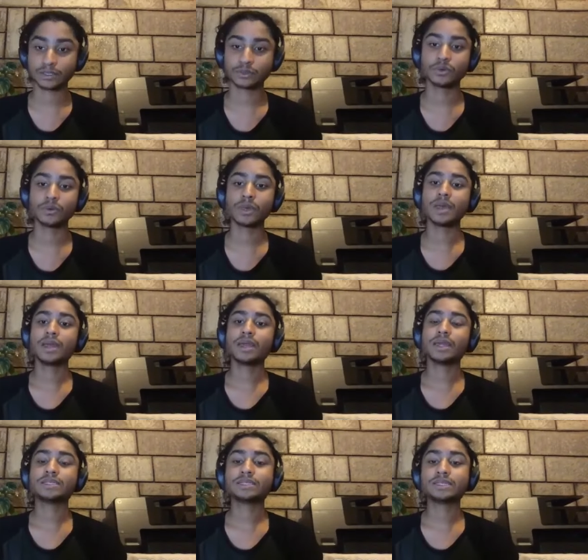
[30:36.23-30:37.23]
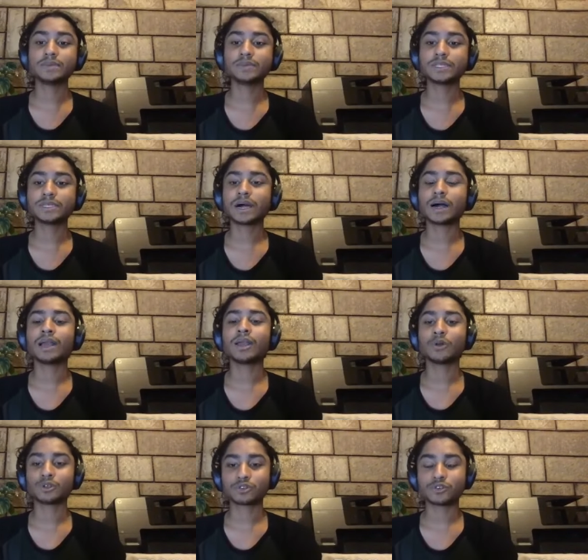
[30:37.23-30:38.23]
So it seems a
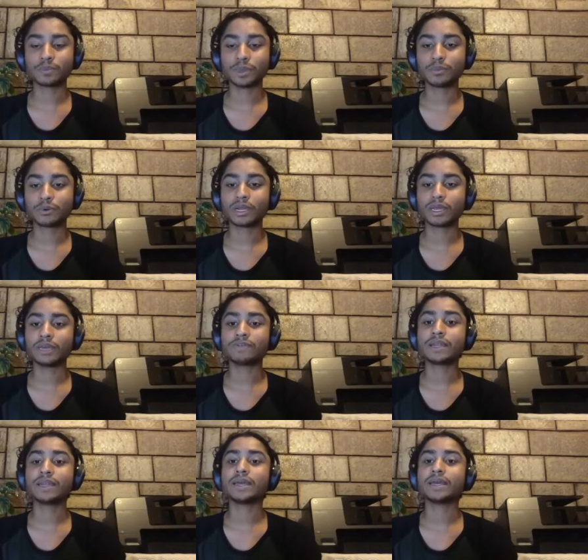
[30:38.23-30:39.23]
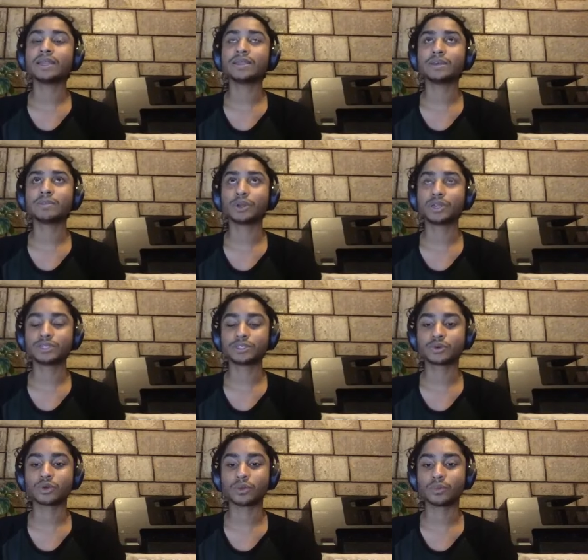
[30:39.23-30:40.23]
lot of people, even in the political